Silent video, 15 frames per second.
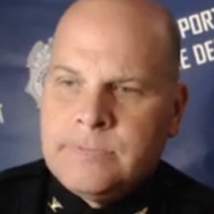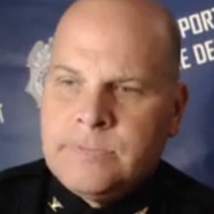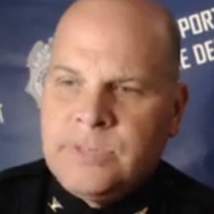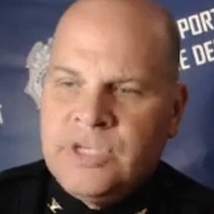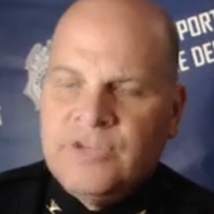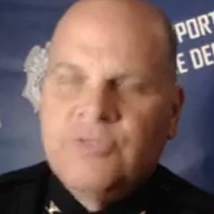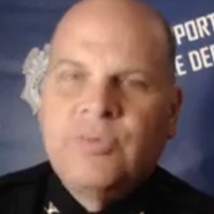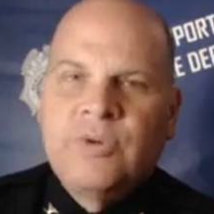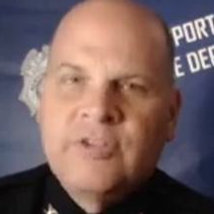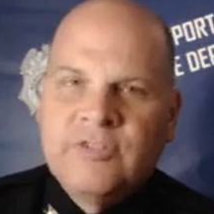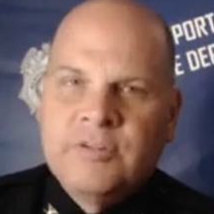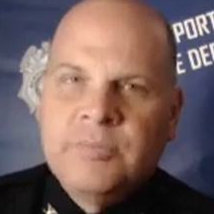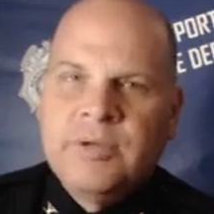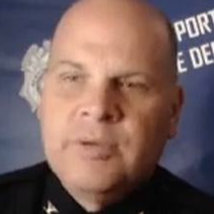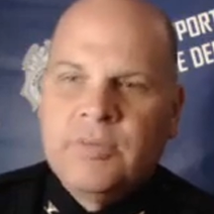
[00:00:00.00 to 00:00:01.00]
his words
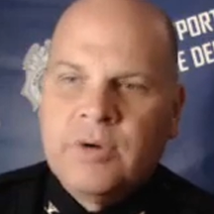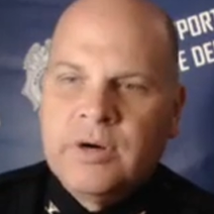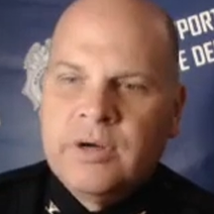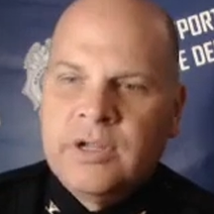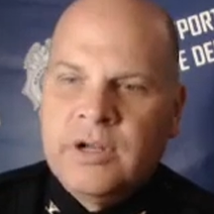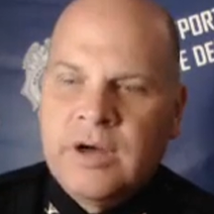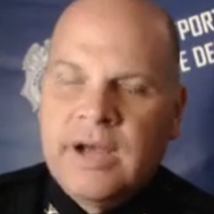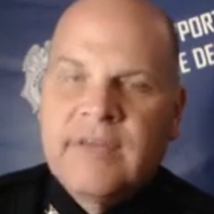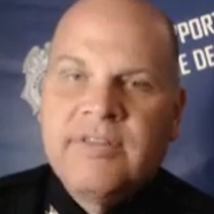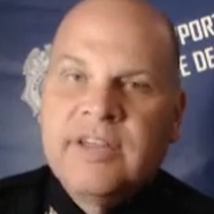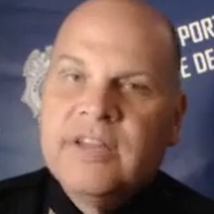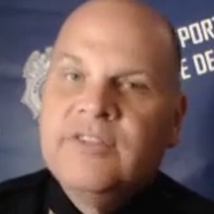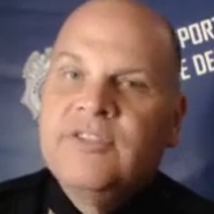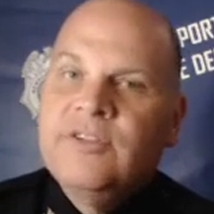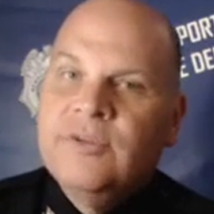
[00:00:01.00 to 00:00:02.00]
to me were, I have
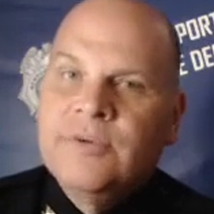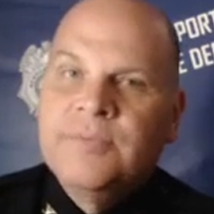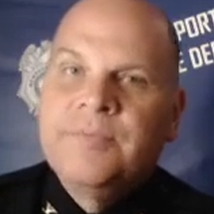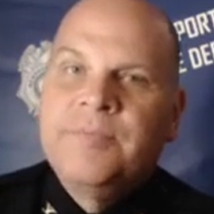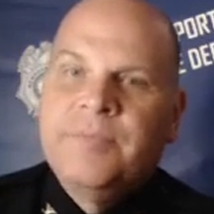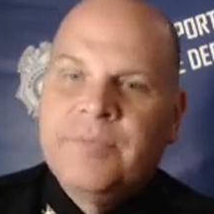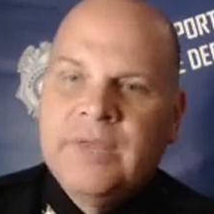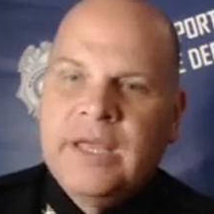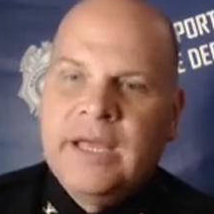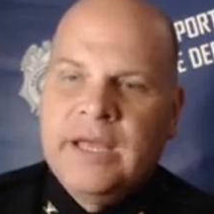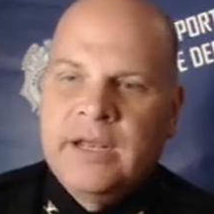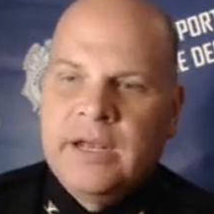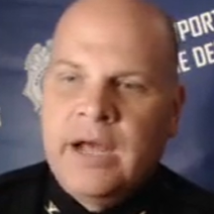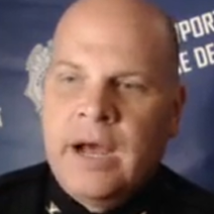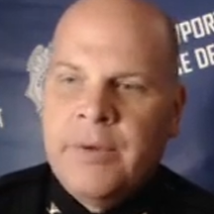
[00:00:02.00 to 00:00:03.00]
kids too,
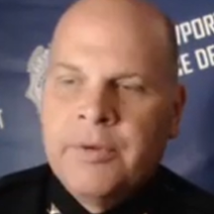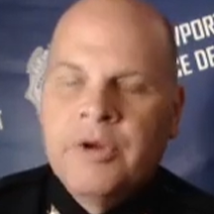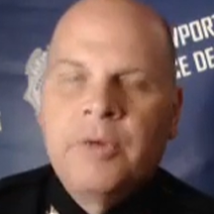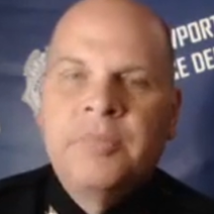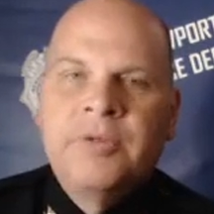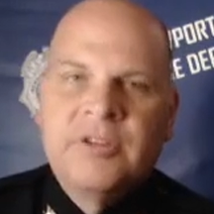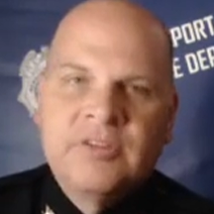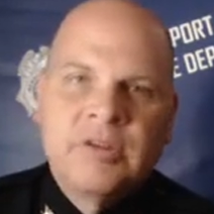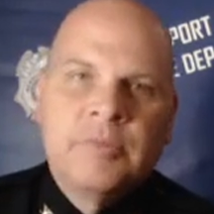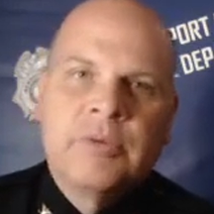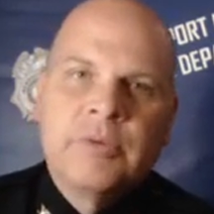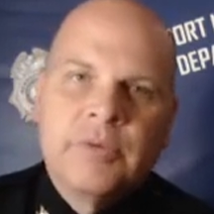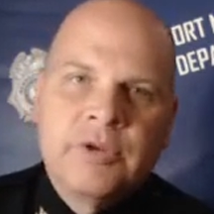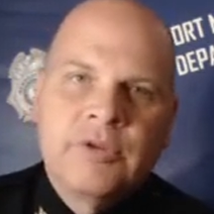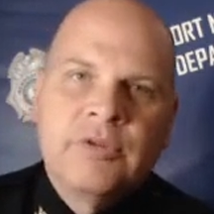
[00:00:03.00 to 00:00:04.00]
and I would hope that
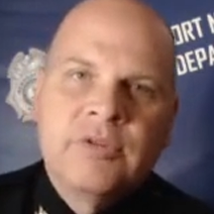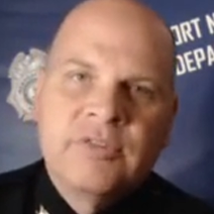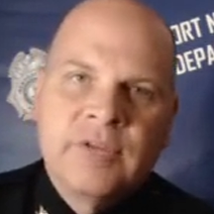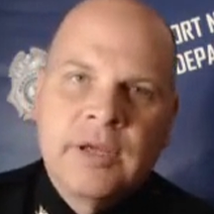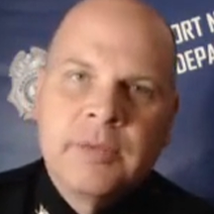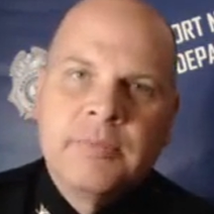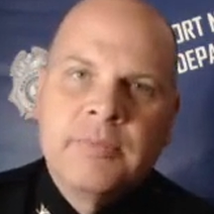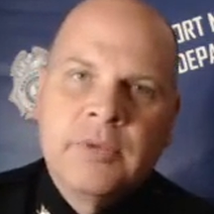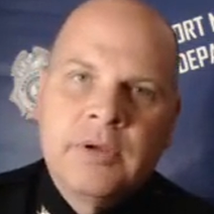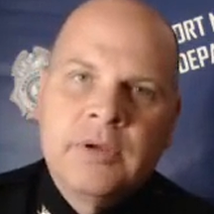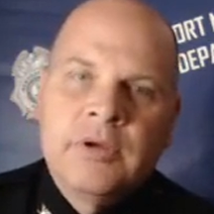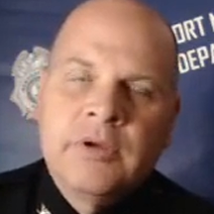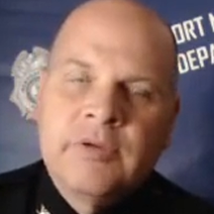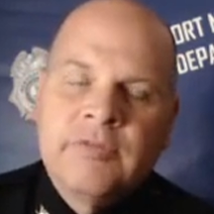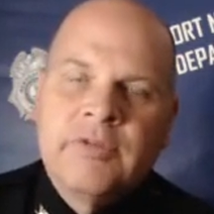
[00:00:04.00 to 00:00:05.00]
someone would do the same
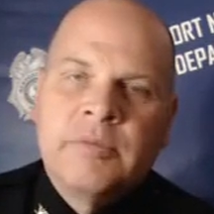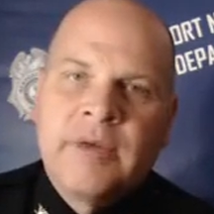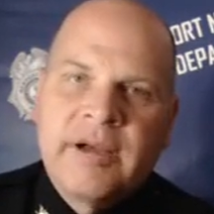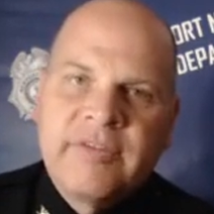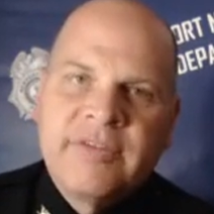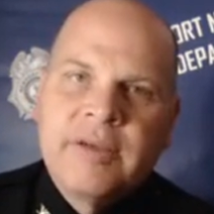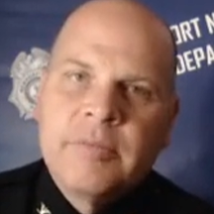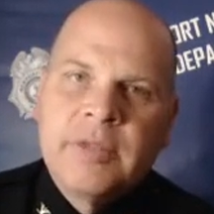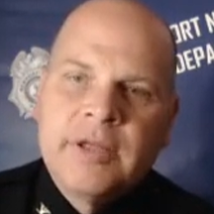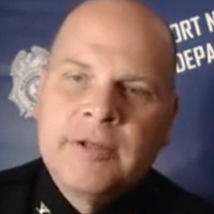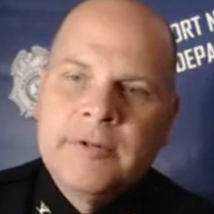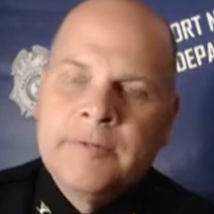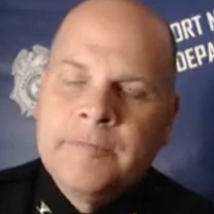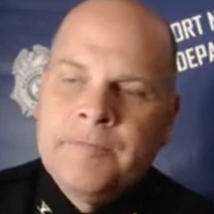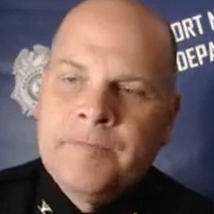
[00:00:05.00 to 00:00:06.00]
for my family.
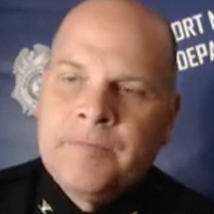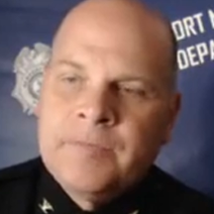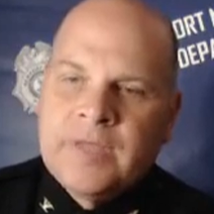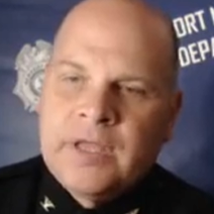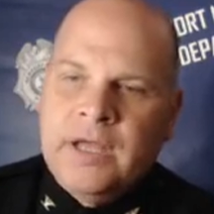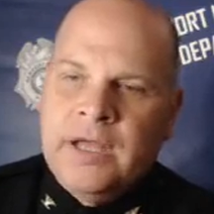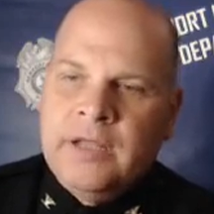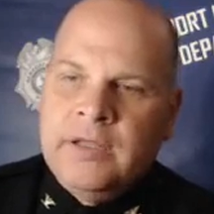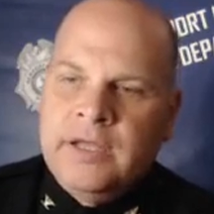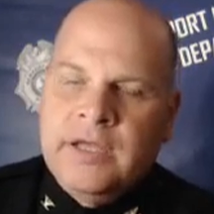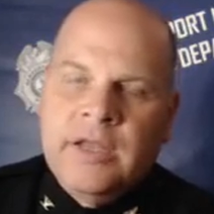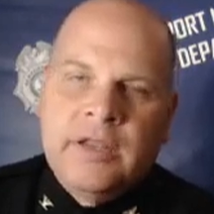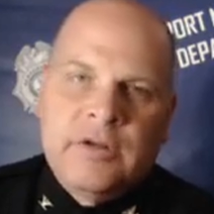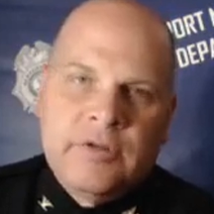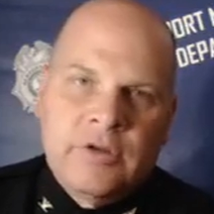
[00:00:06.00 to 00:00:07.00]
And
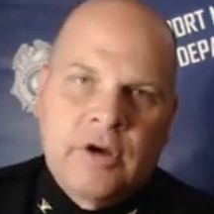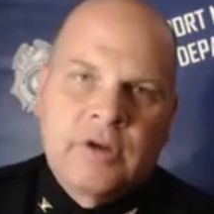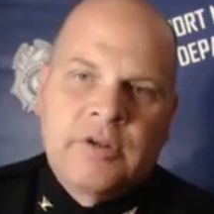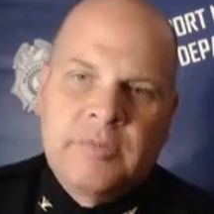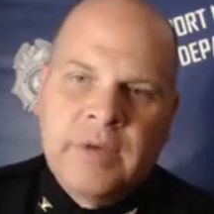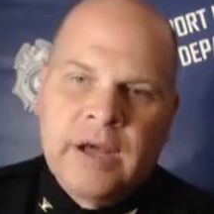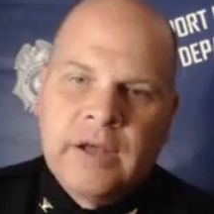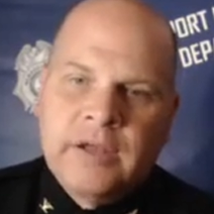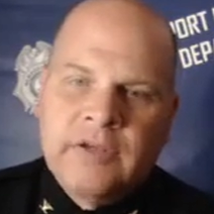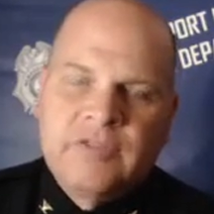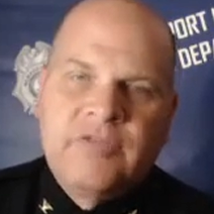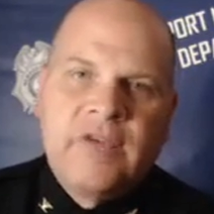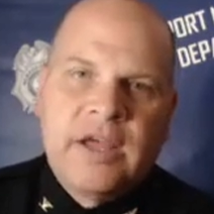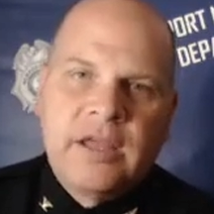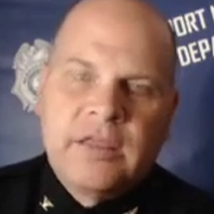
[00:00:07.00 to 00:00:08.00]
the other talked about his
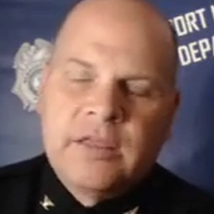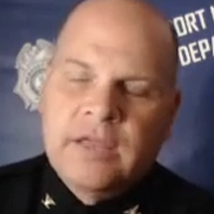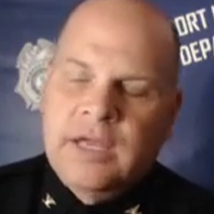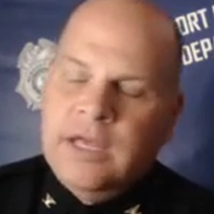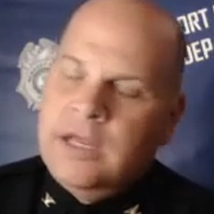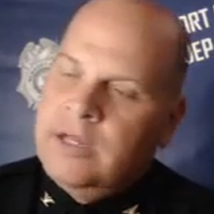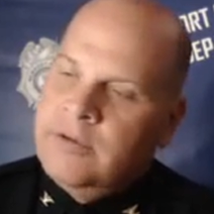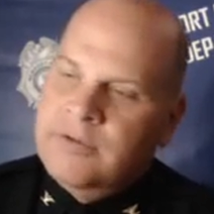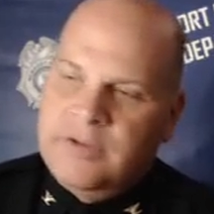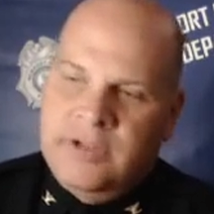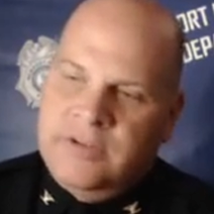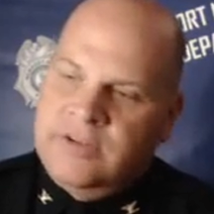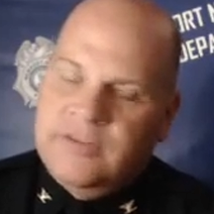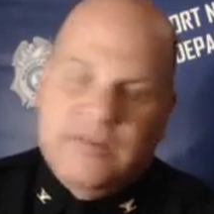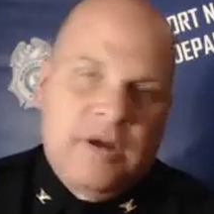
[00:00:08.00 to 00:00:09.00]
faith, and
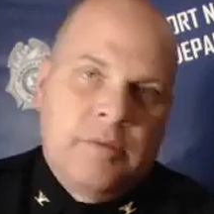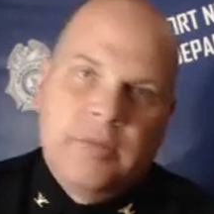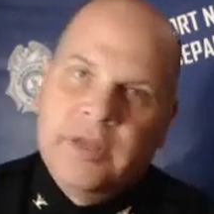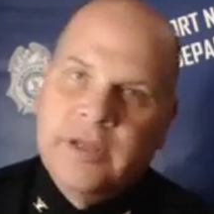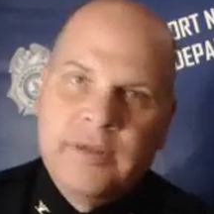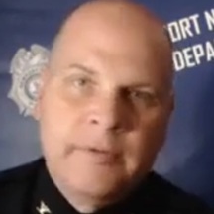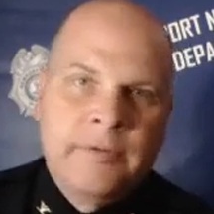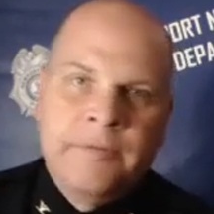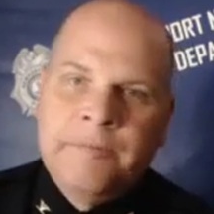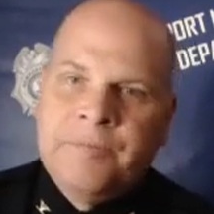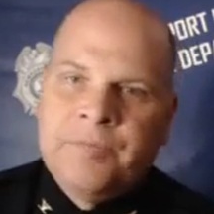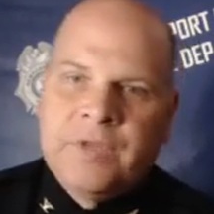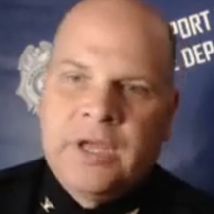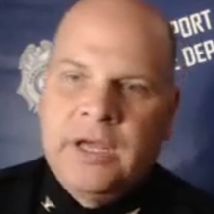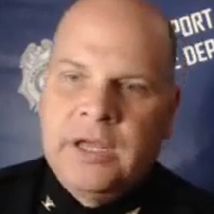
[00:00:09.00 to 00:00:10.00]
it's just humbling.
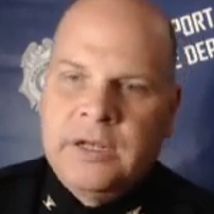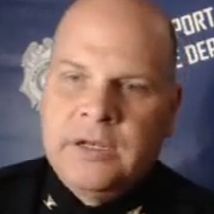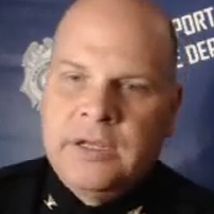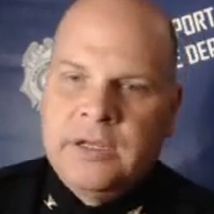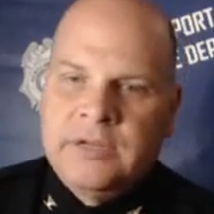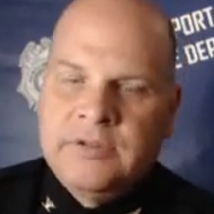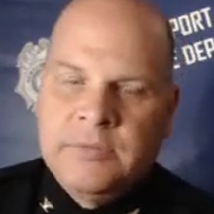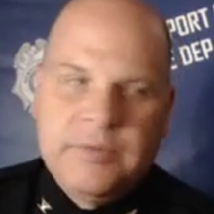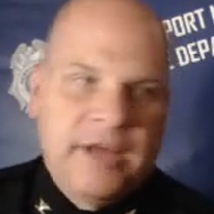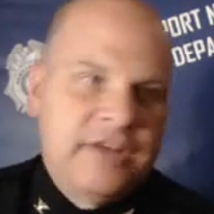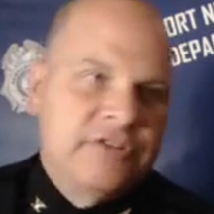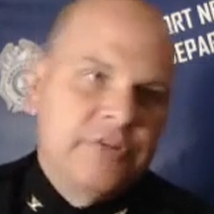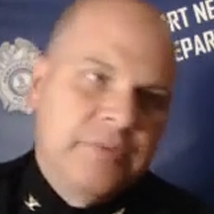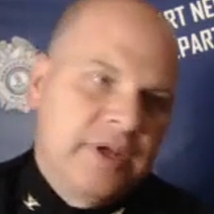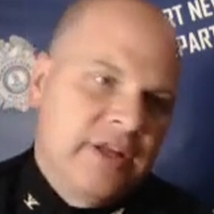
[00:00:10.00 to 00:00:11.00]
And some national media